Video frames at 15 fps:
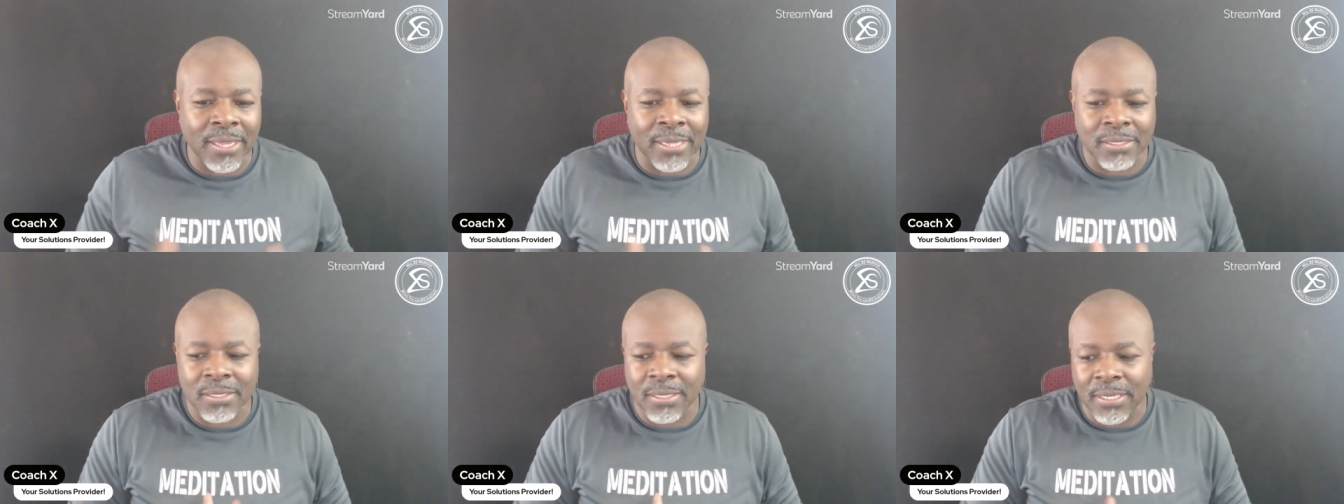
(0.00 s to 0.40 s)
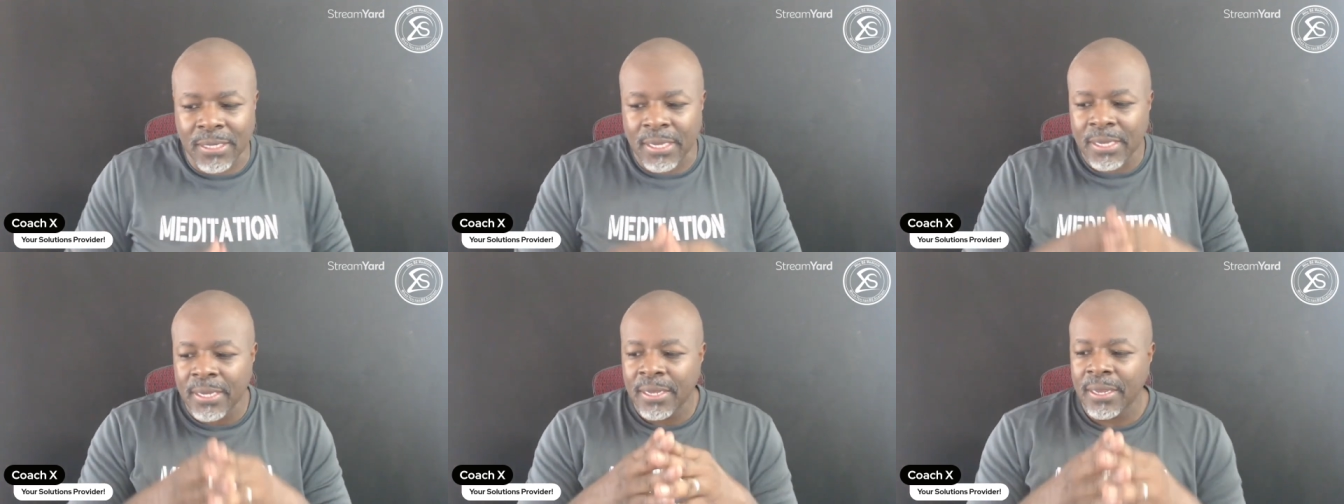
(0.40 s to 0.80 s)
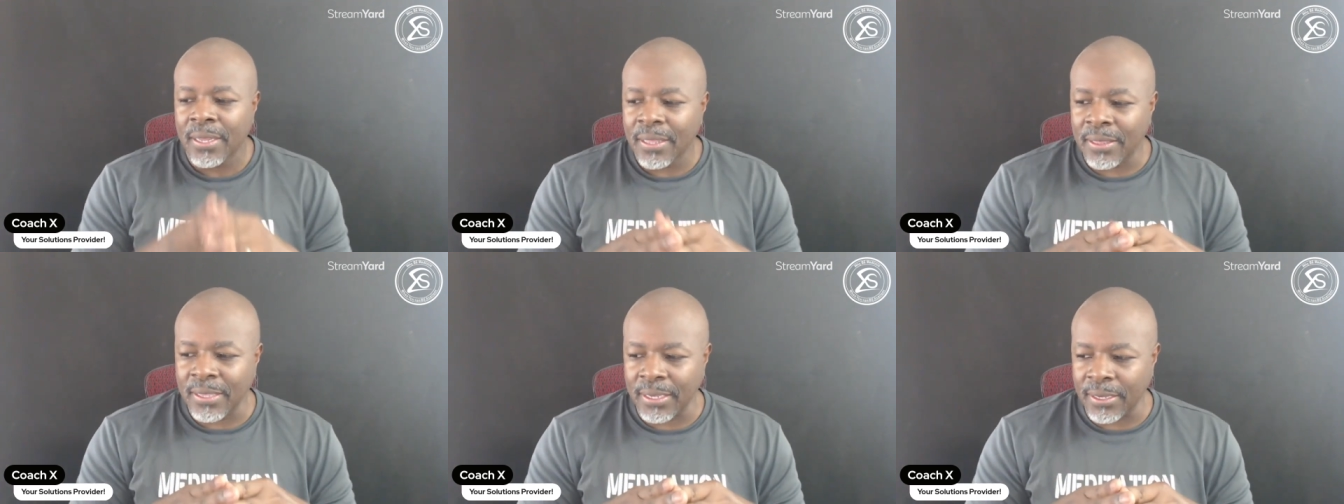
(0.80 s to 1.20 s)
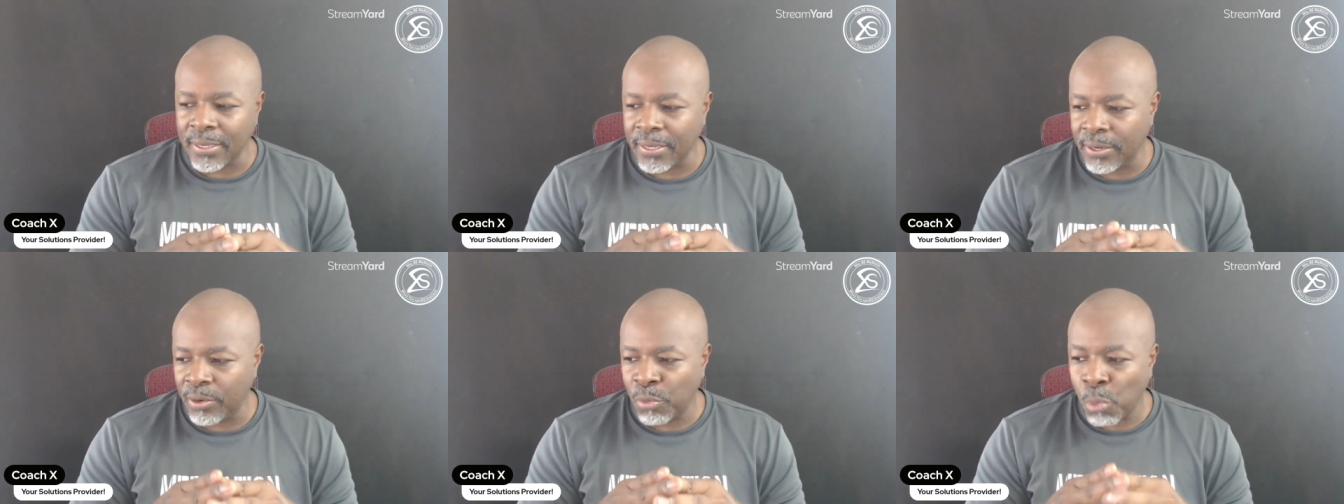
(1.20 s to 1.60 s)
That's the
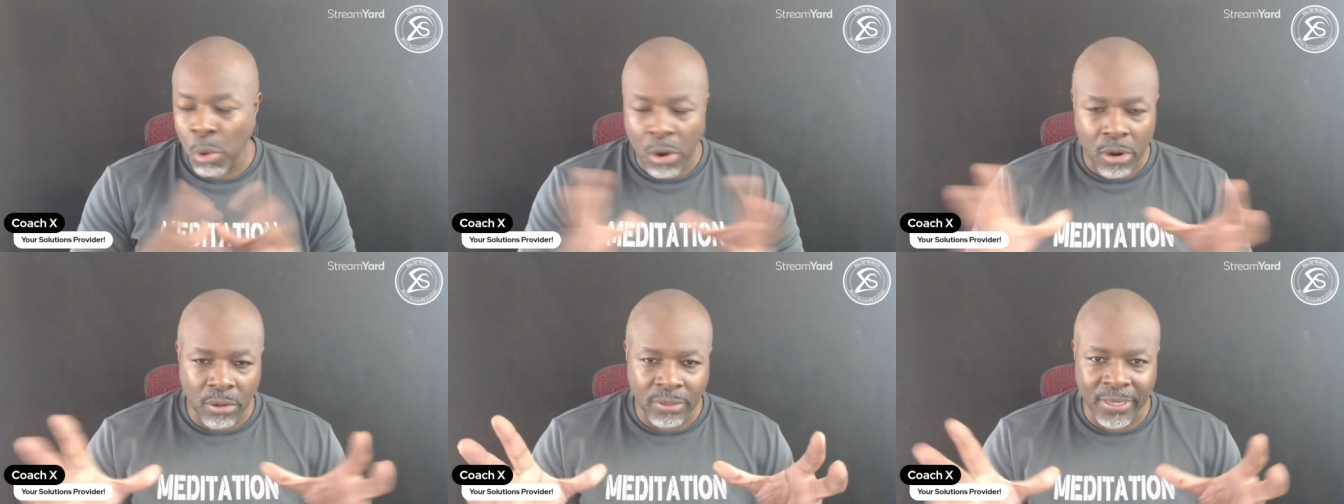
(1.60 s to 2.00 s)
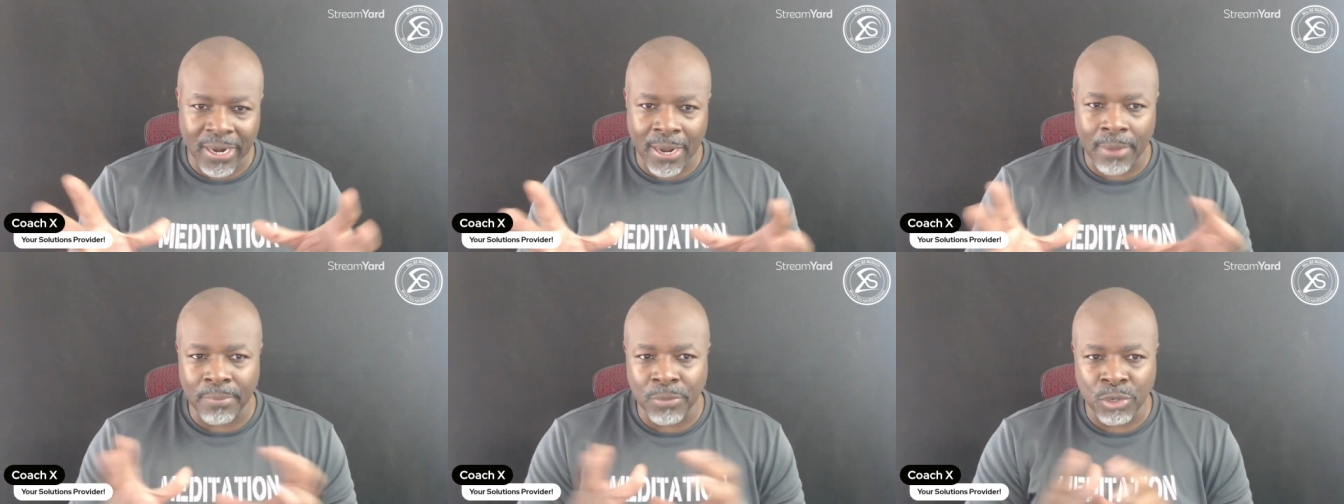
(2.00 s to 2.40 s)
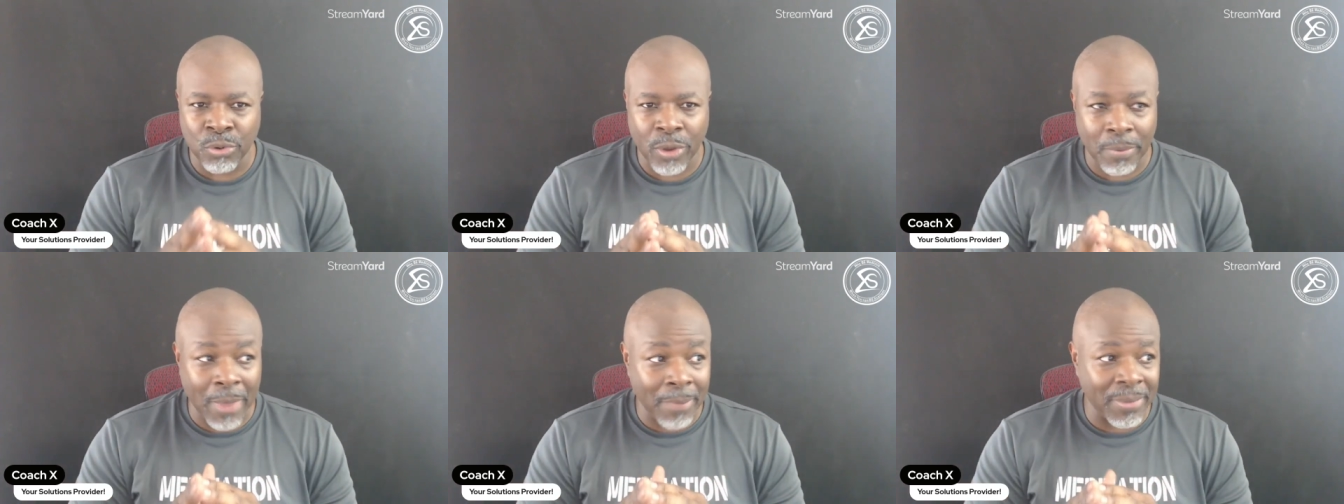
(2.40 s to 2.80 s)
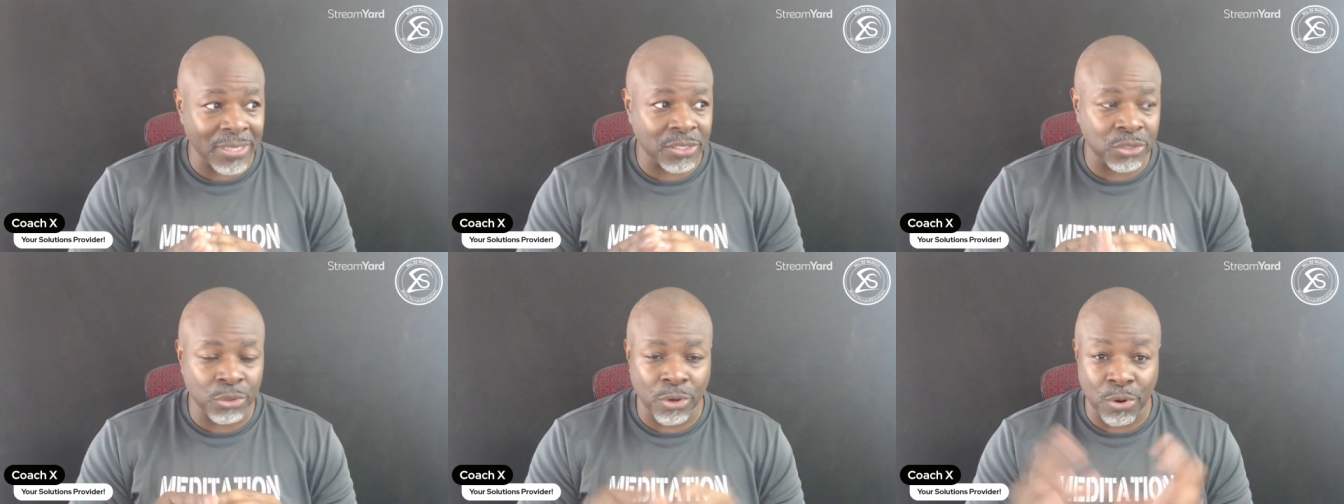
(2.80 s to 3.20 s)
the world that I'm doing my
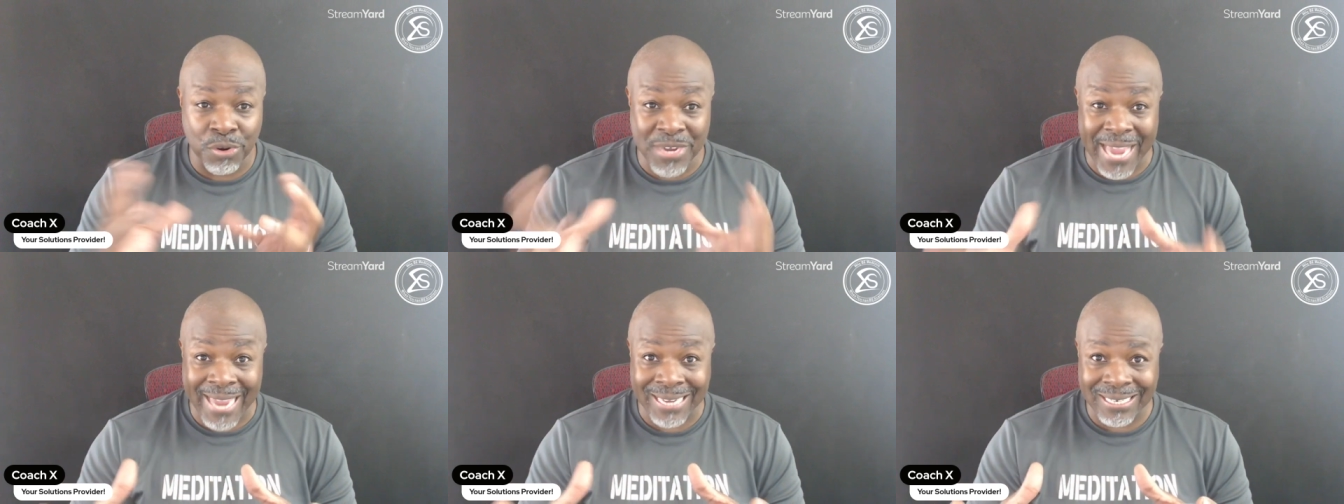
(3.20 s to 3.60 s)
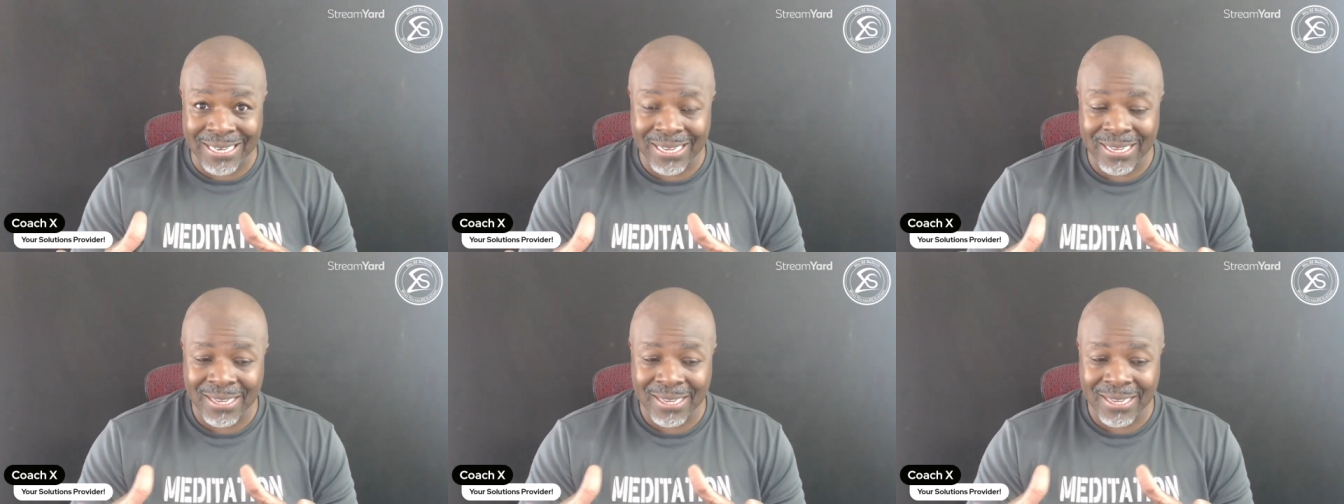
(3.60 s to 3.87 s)
best to create.